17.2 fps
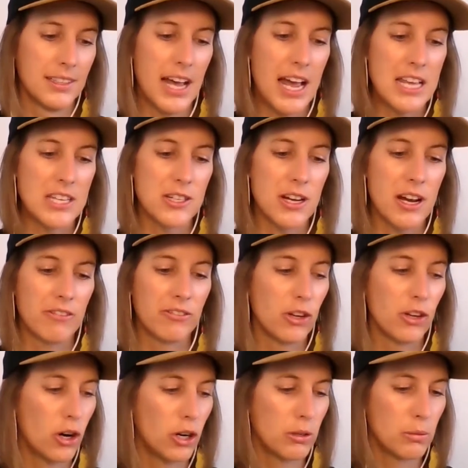as you have
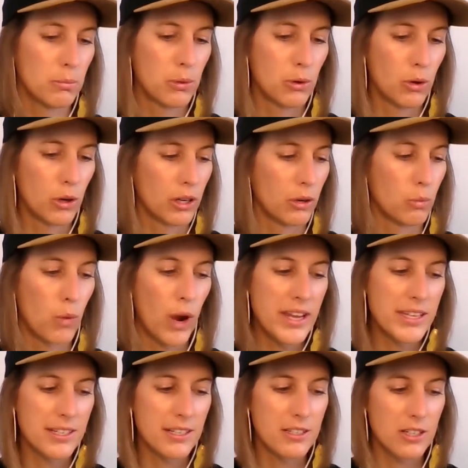not put
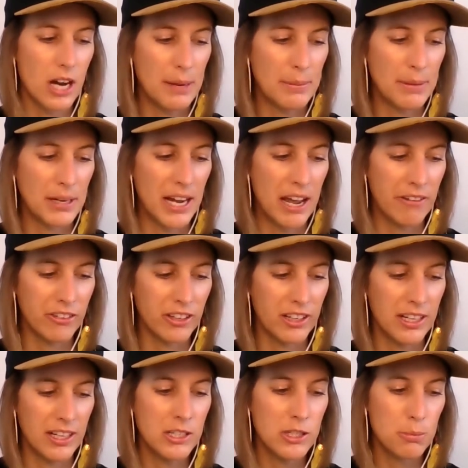wasted time and
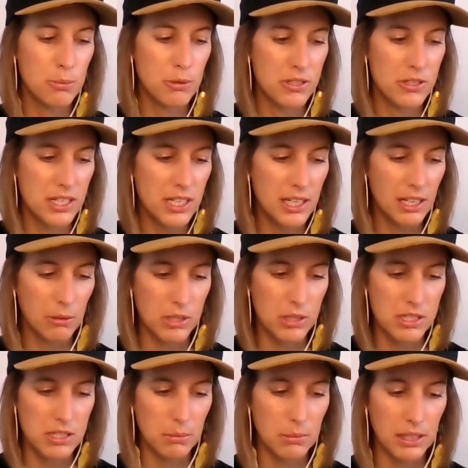effort into proceeding
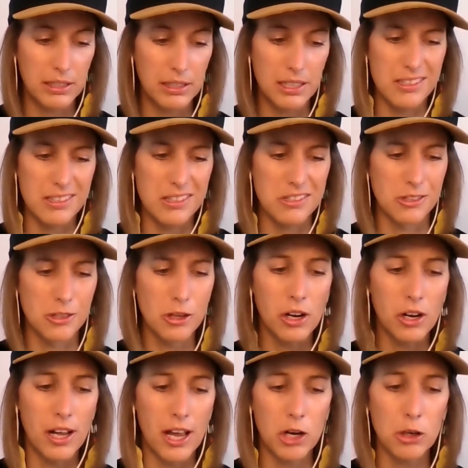with something that does
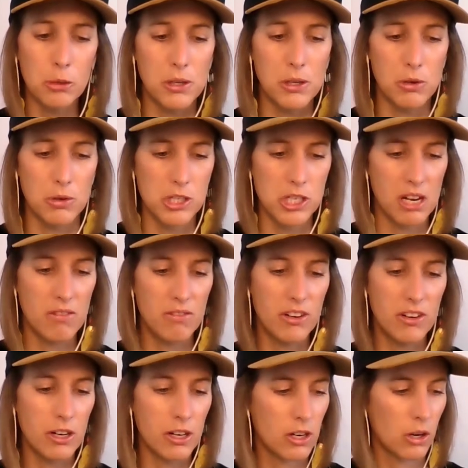not help you achieve
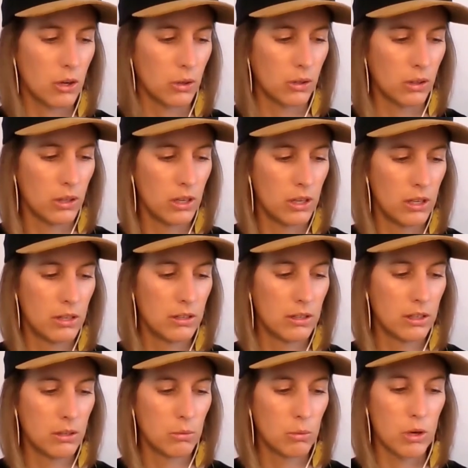your goal.
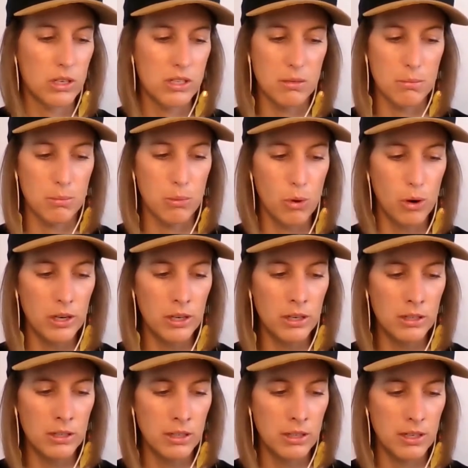What is
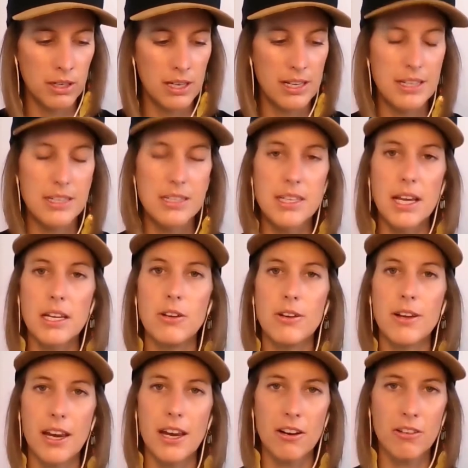important is that you
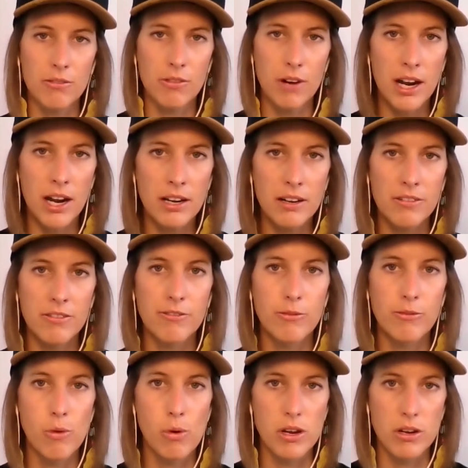get it right
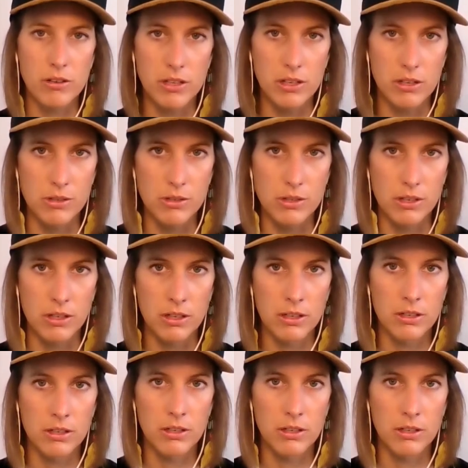for your user.